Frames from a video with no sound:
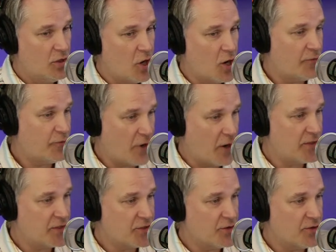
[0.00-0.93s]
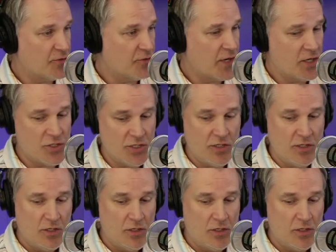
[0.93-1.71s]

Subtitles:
are from a certain region